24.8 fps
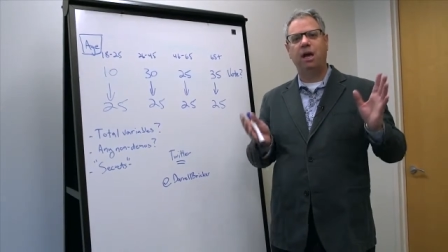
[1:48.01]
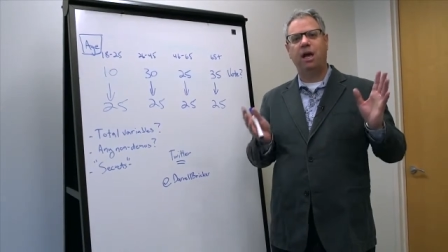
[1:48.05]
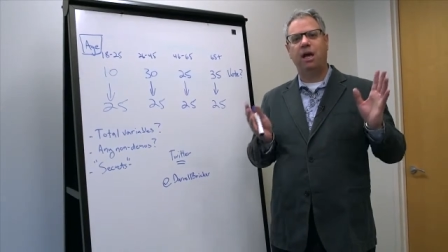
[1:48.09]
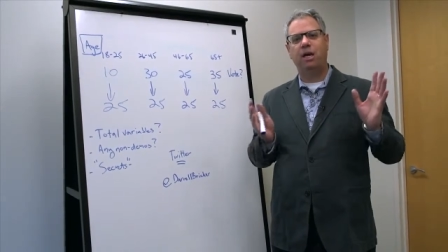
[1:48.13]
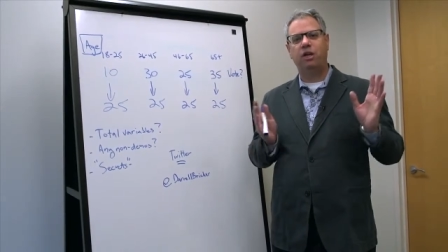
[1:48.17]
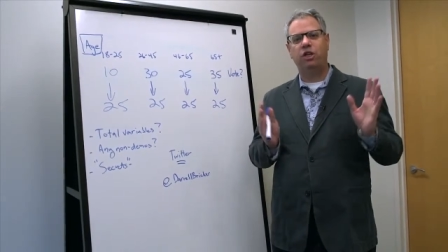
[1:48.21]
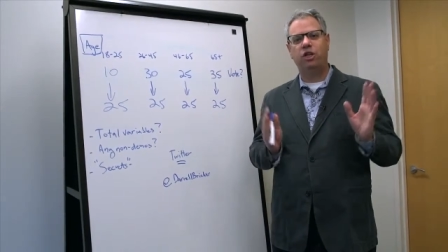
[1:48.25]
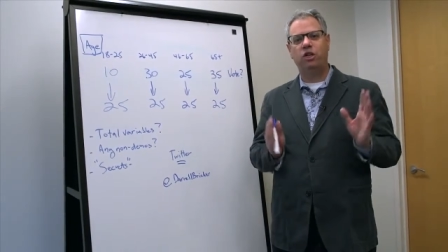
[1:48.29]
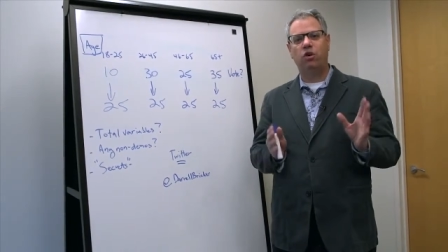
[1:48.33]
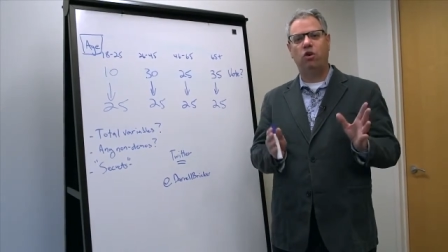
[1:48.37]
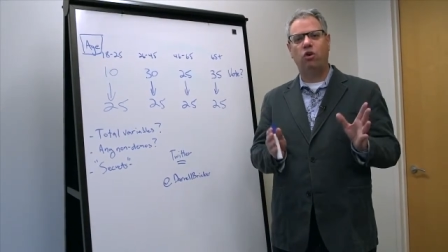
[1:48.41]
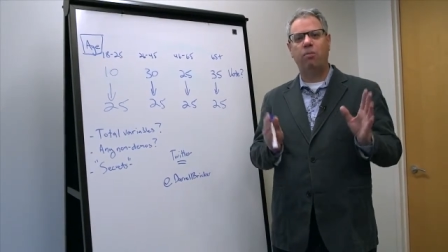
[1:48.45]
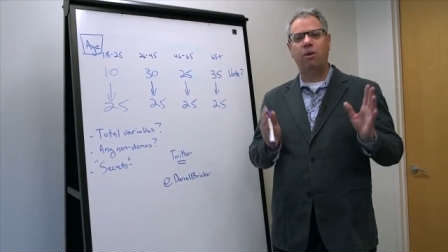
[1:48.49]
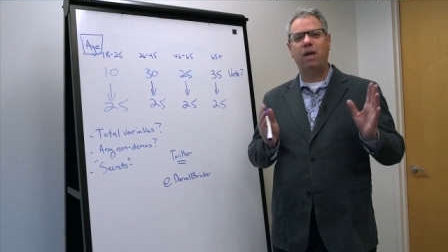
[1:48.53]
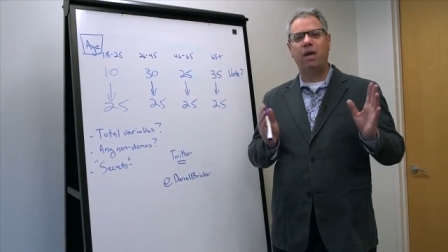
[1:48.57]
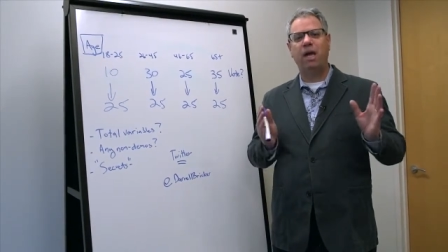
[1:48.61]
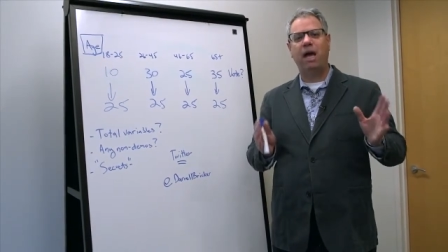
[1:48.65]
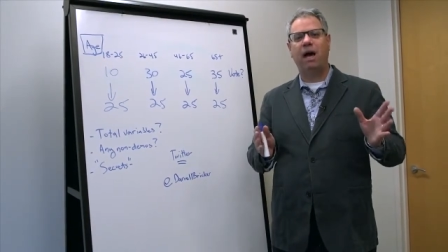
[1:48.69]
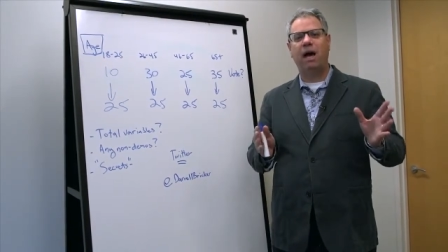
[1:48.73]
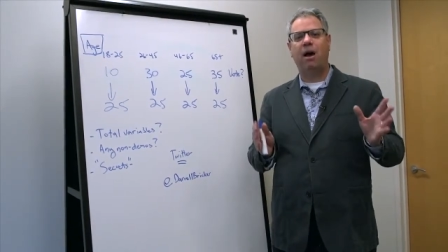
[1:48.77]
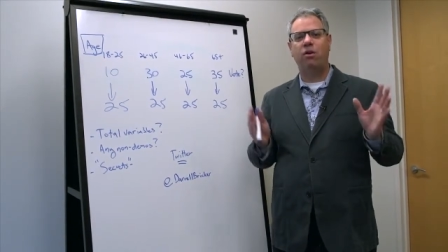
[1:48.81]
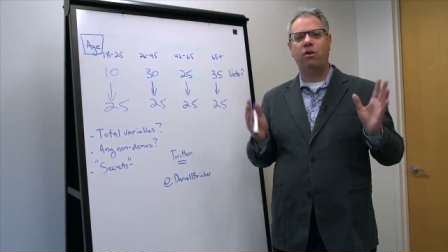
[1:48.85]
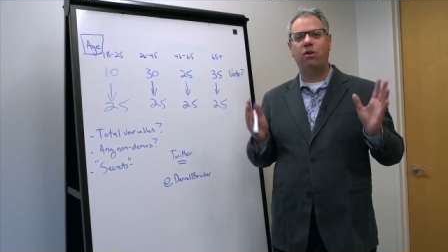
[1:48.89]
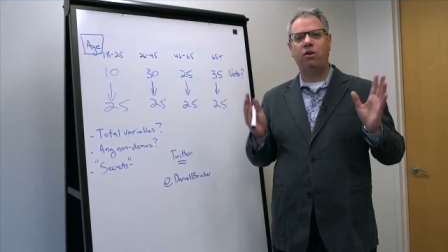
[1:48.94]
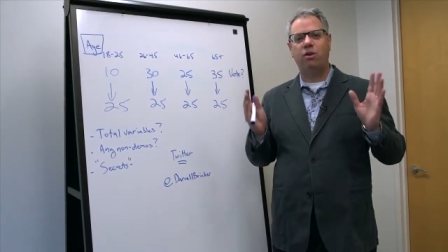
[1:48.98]
and show me
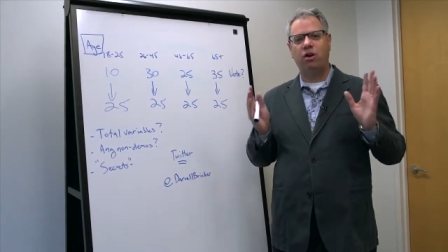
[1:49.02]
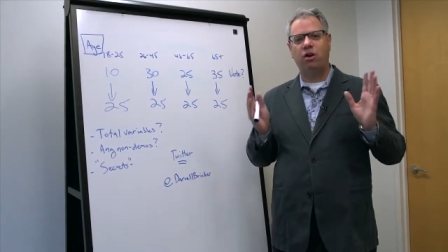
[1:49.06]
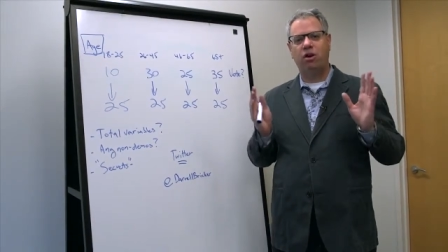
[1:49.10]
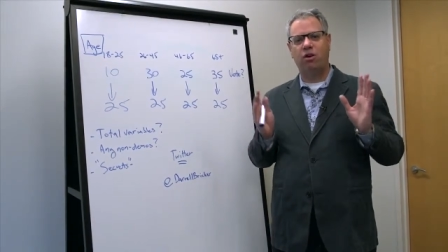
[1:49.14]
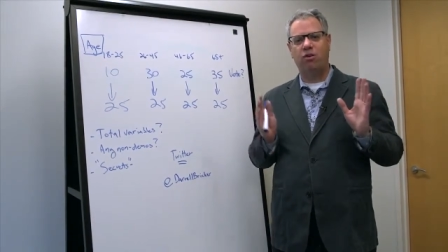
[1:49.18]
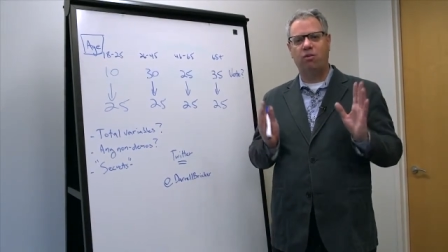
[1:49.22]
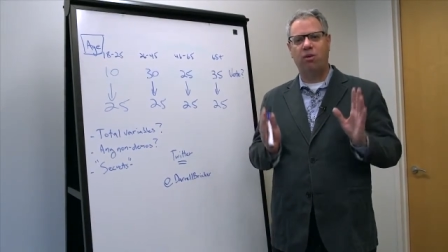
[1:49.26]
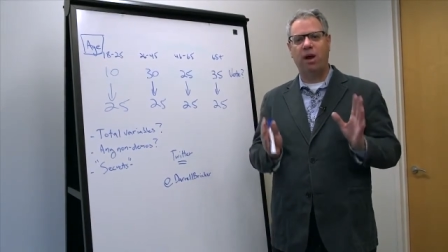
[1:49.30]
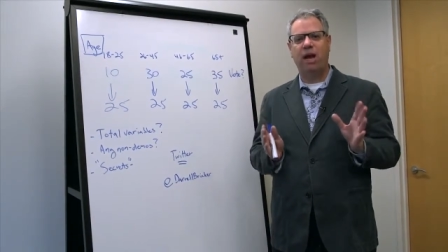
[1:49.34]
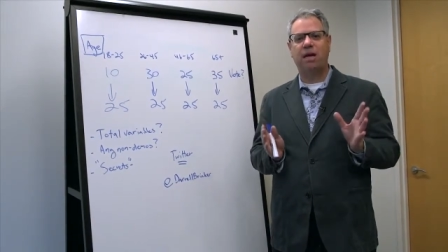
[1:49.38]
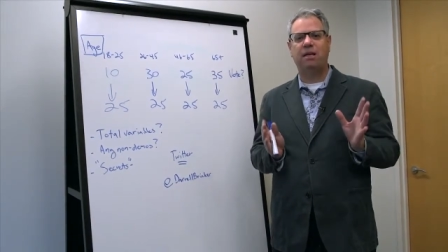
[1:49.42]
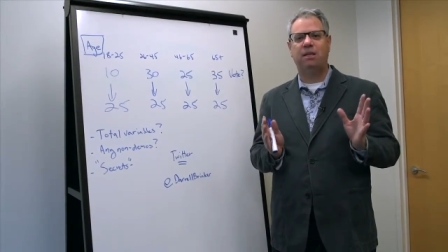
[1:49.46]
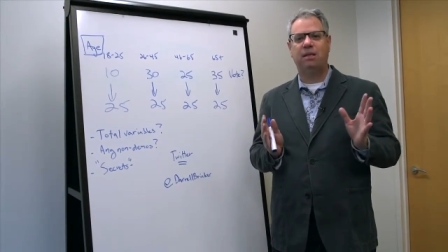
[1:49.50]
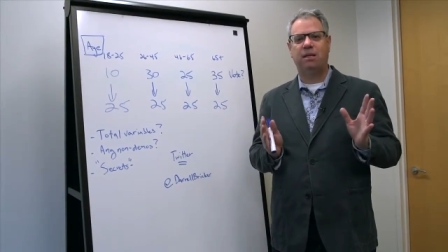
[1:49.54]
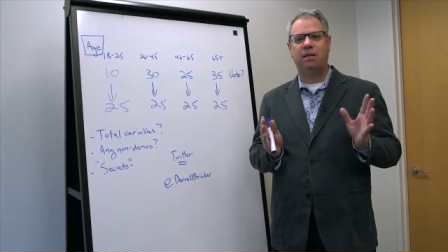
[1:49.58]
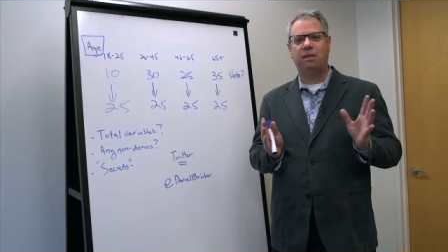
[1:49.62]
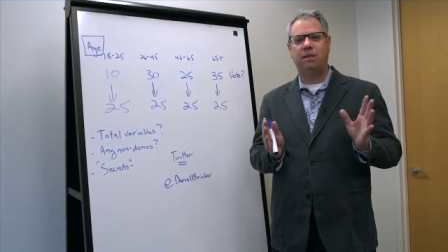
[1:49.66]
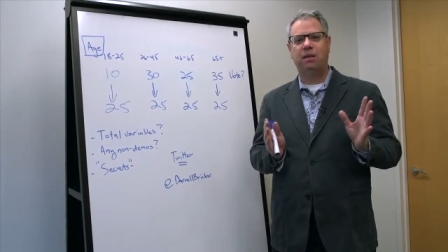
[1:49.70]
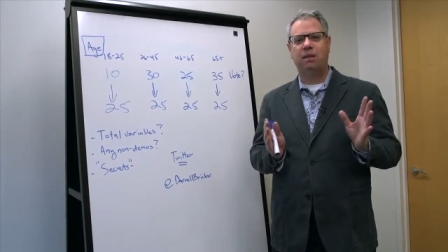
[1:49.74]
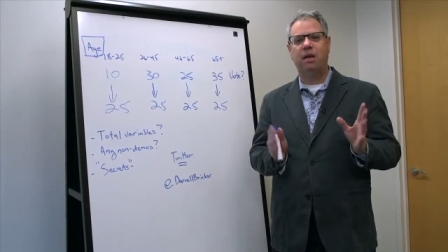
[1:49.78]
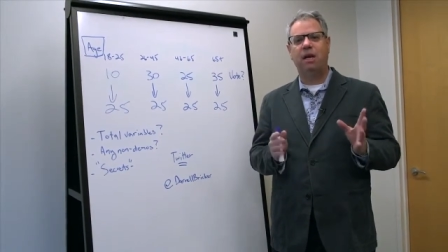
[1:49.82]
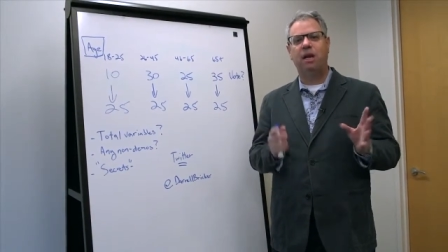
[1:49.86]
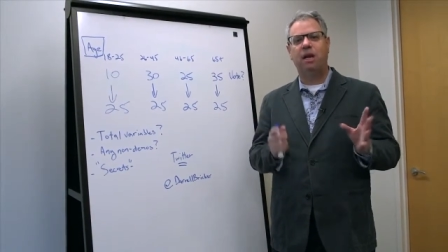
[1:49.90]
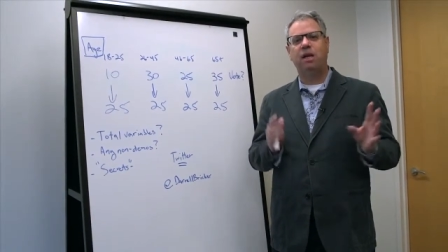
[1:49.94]
how you correct it.